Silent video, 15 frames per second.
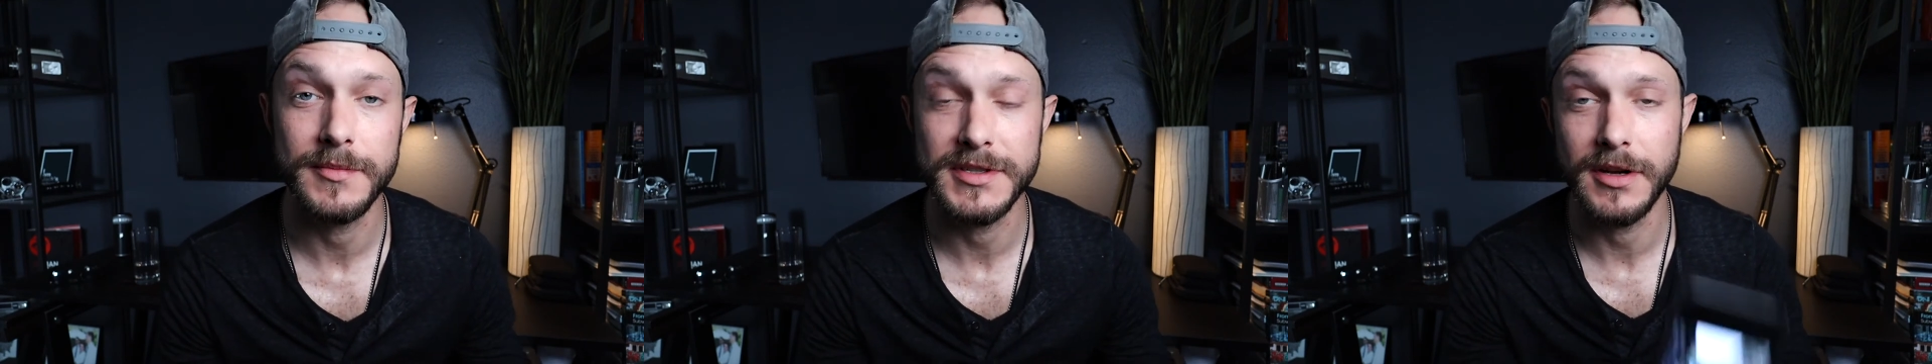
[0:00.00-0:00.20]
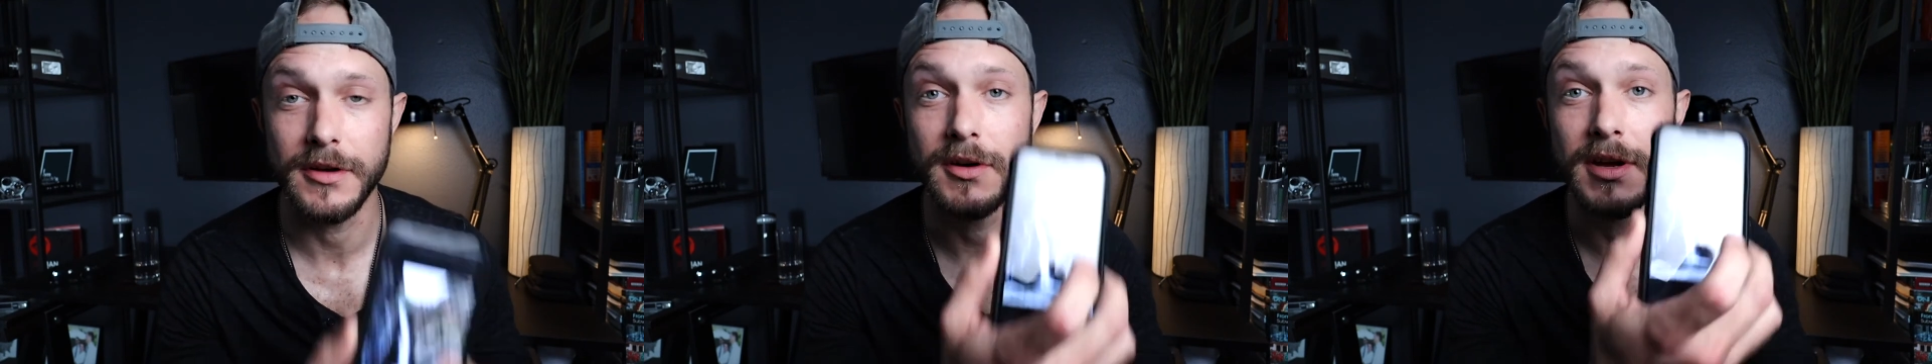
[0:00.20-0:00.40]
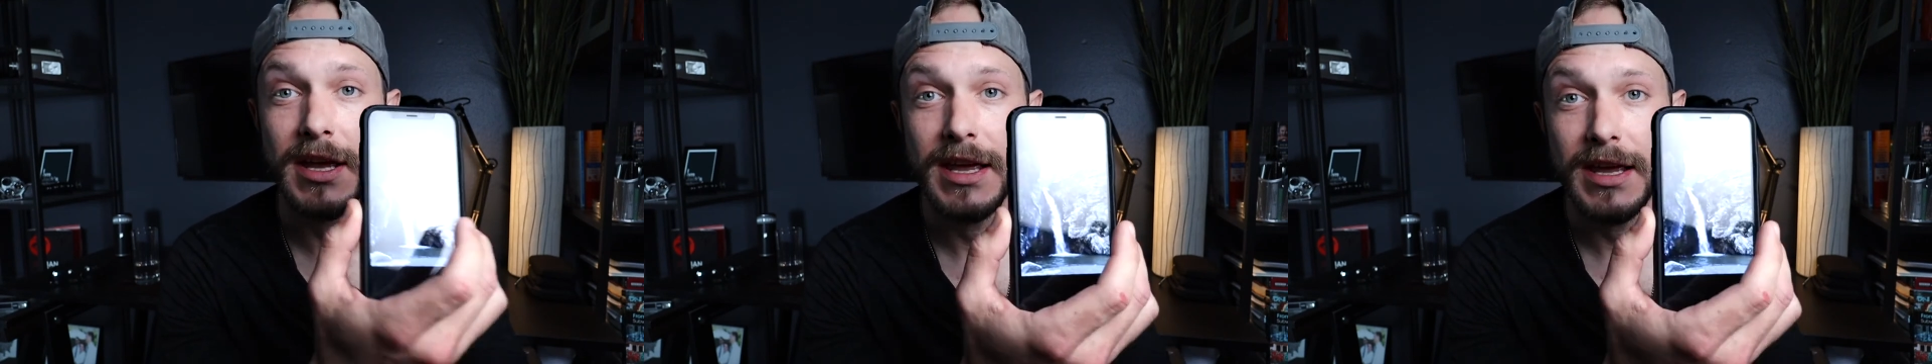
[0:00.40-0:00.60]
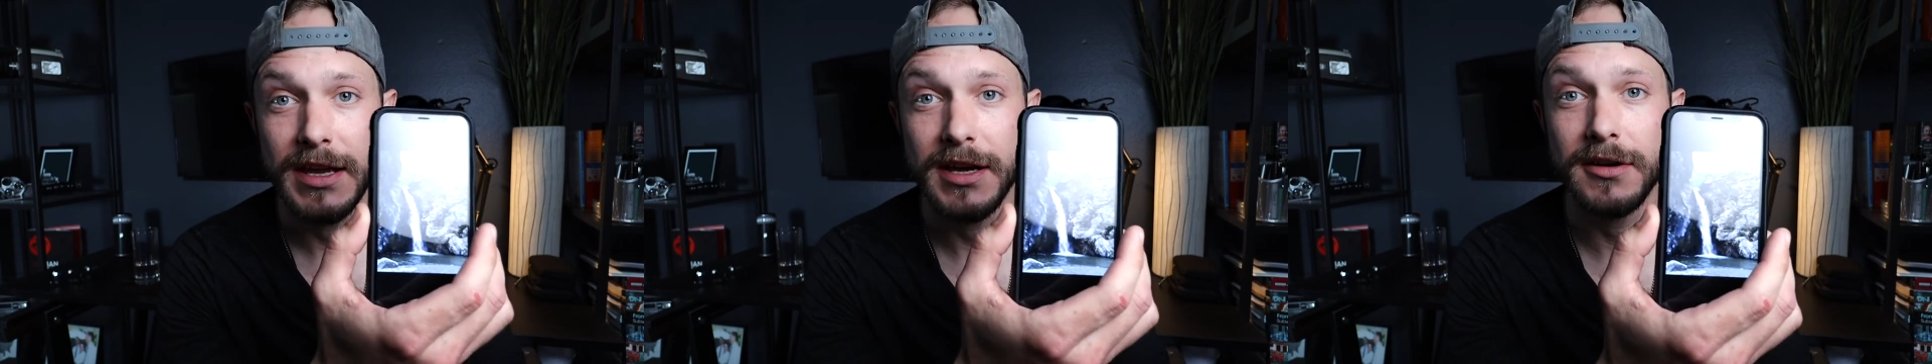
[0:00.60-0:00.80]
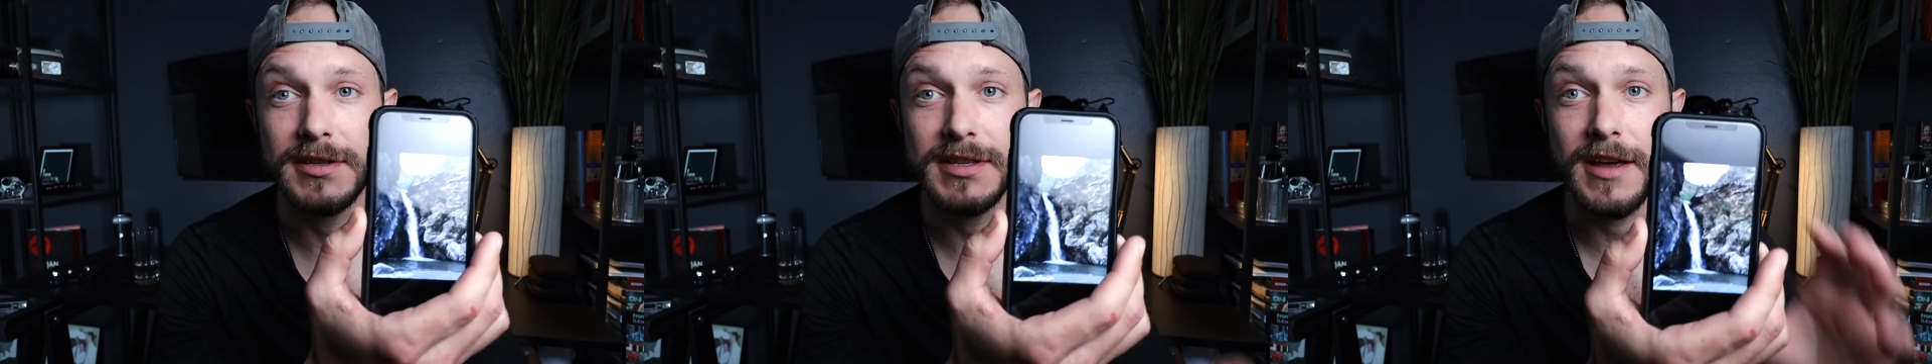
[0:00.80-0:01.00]
So
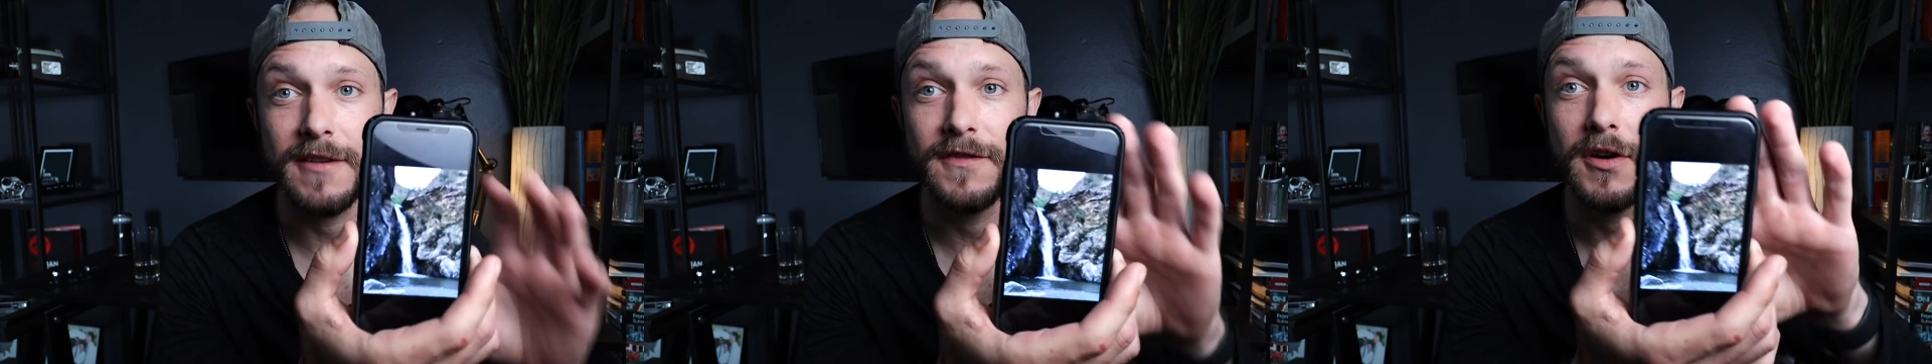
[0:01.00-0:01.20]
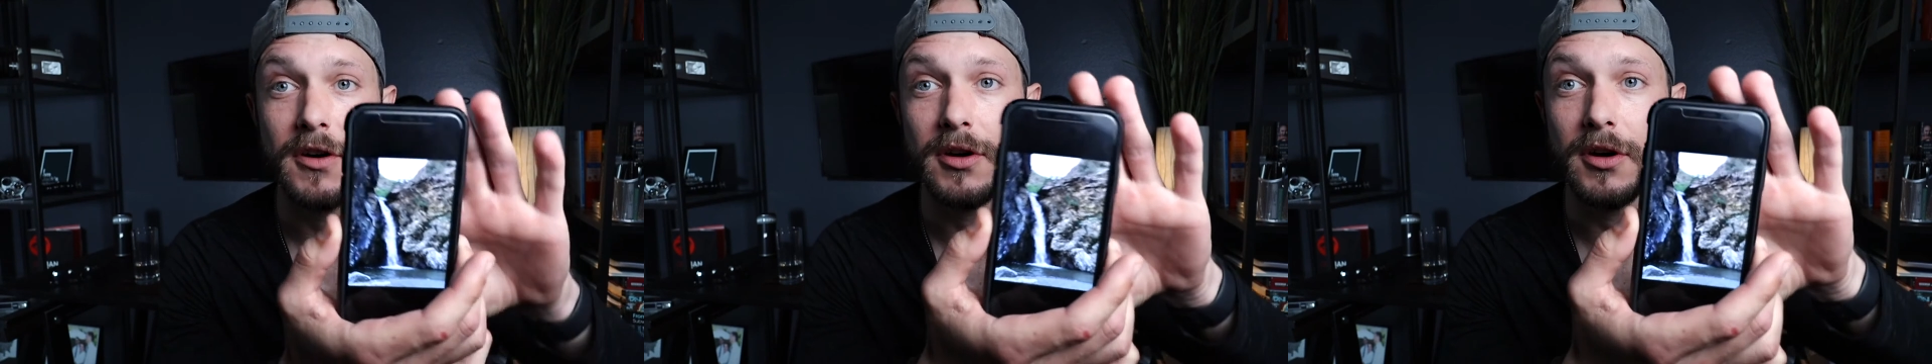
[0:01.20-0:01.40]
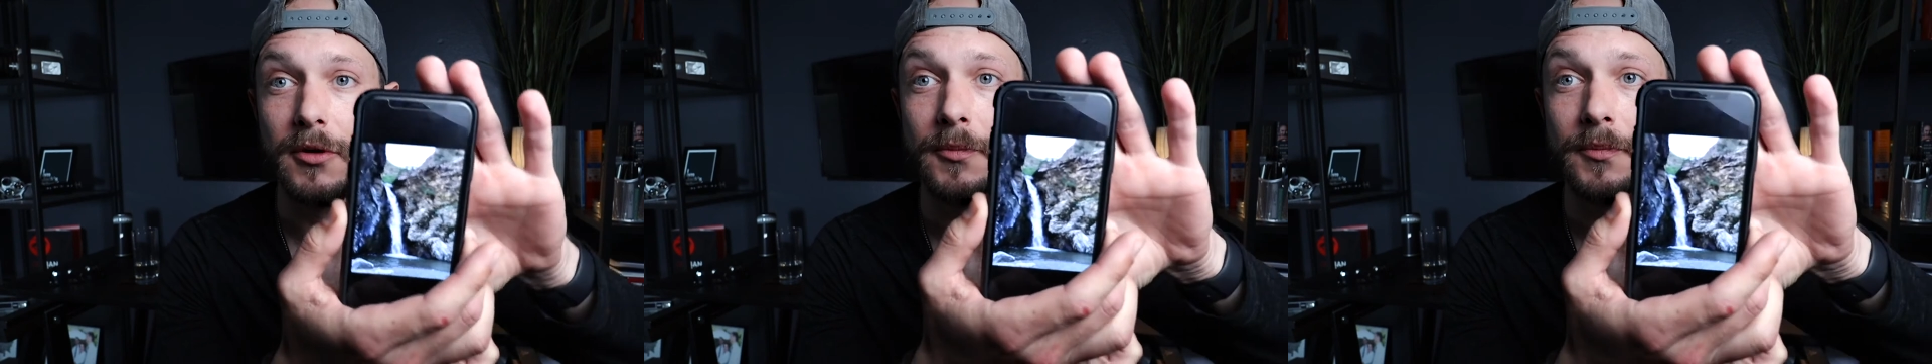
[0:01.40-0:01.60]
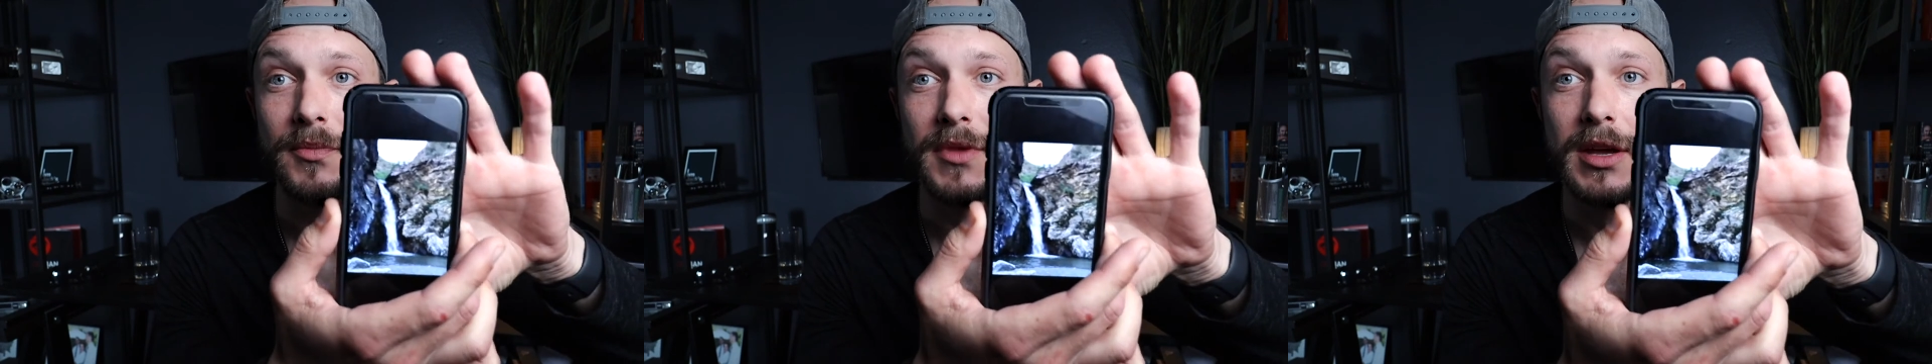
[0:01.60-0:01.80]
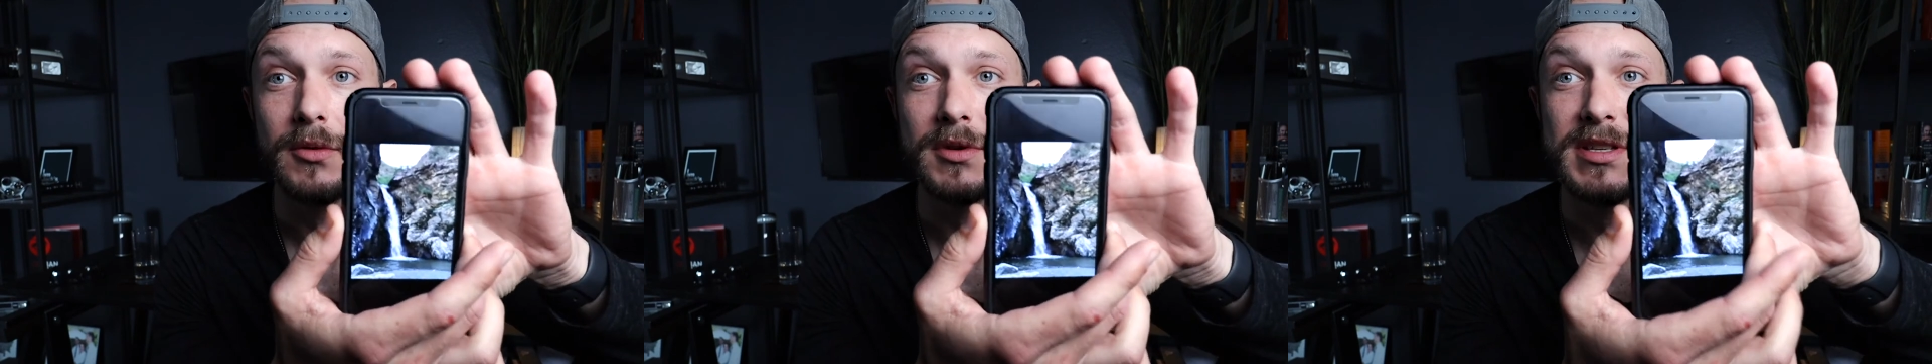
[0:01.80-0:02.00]
here's that photo.
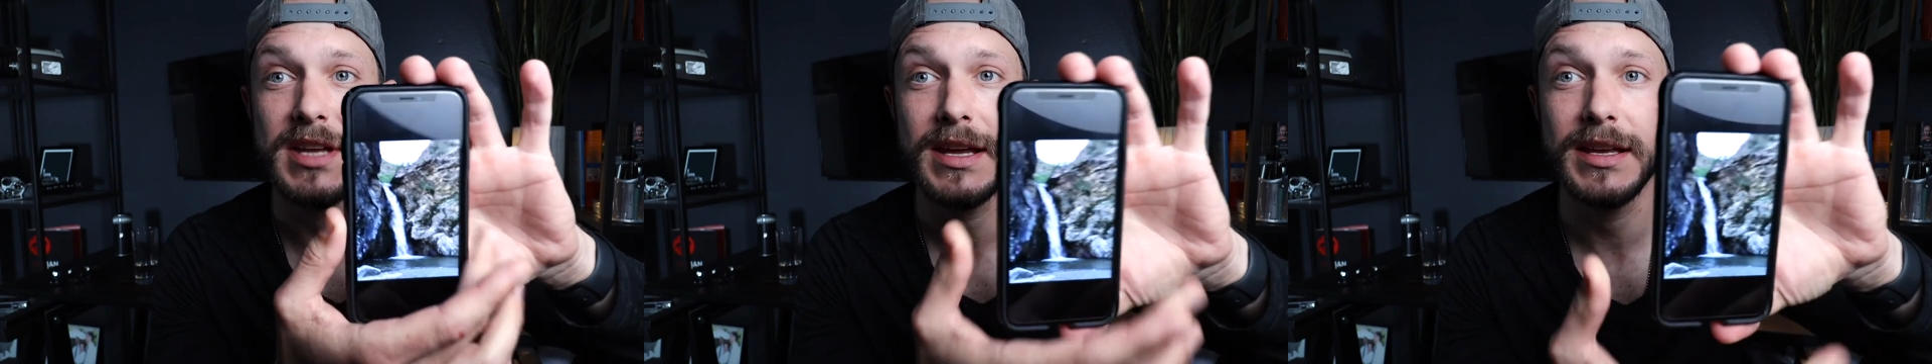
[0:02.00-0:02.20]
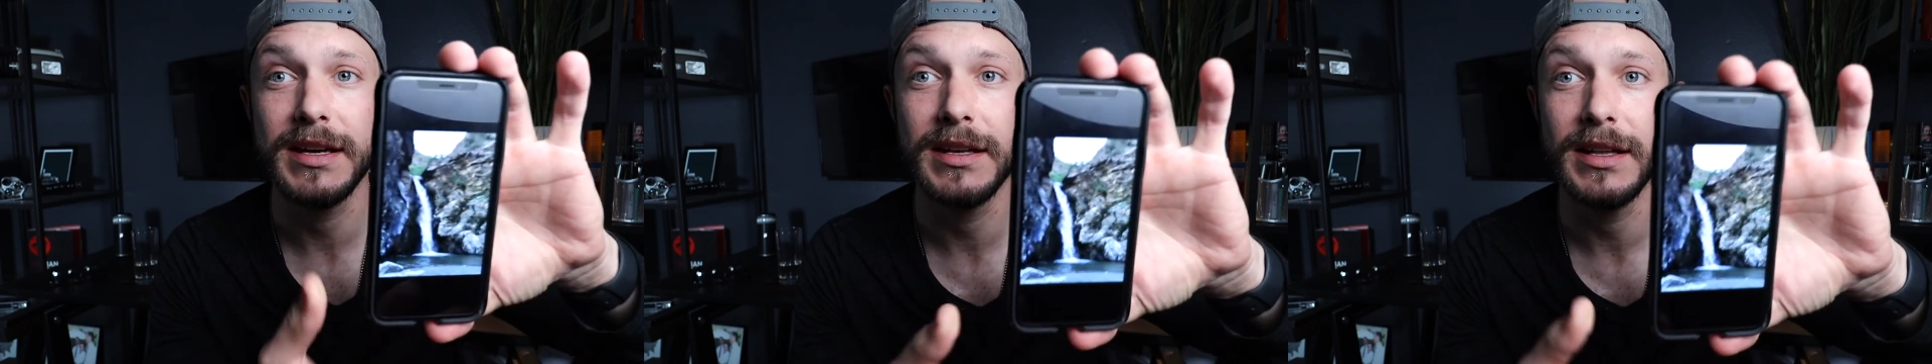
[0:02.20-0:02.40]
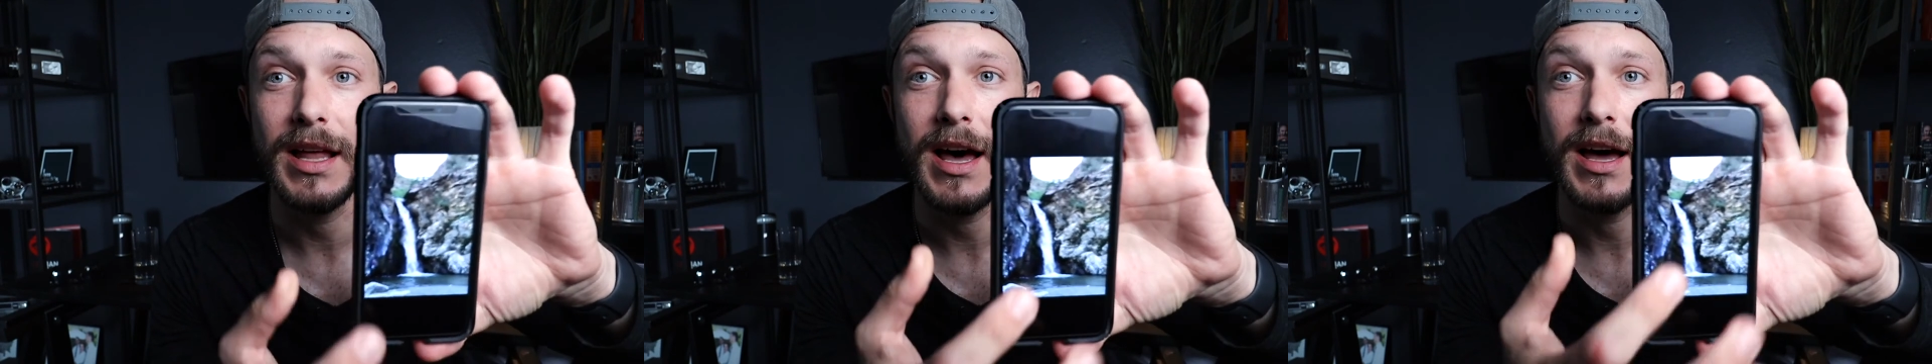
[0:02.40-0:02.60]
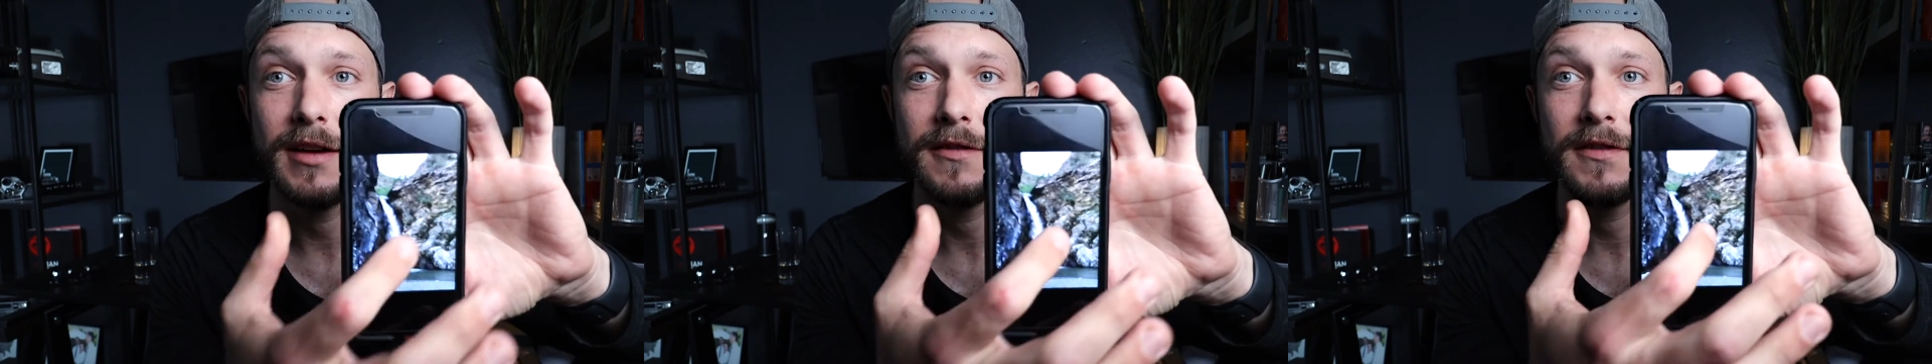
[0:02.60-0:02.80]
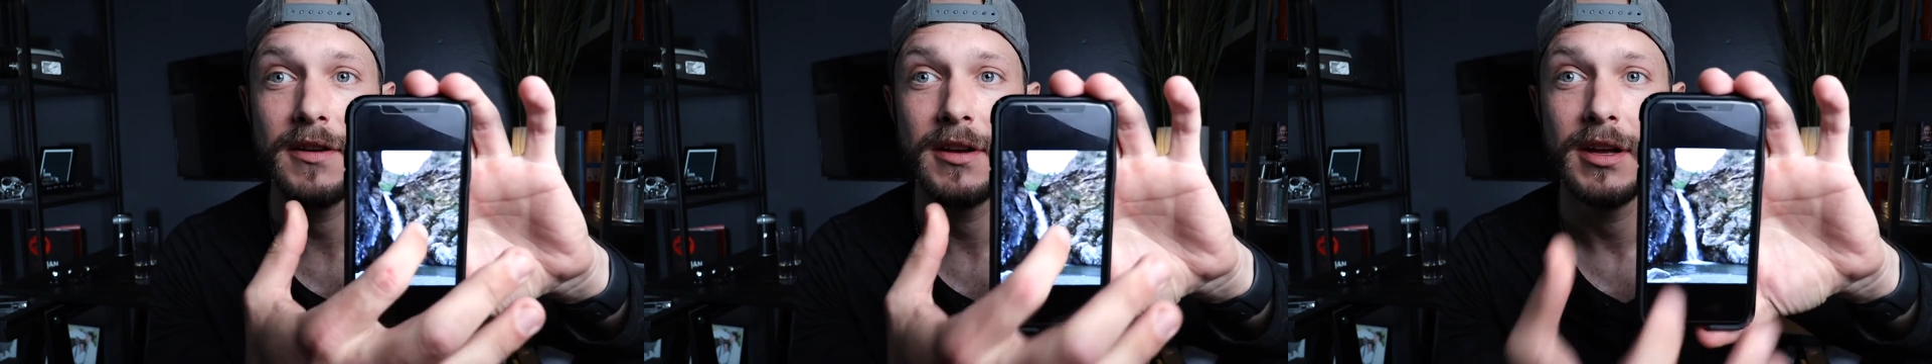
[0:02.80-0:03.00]
It was taken in live.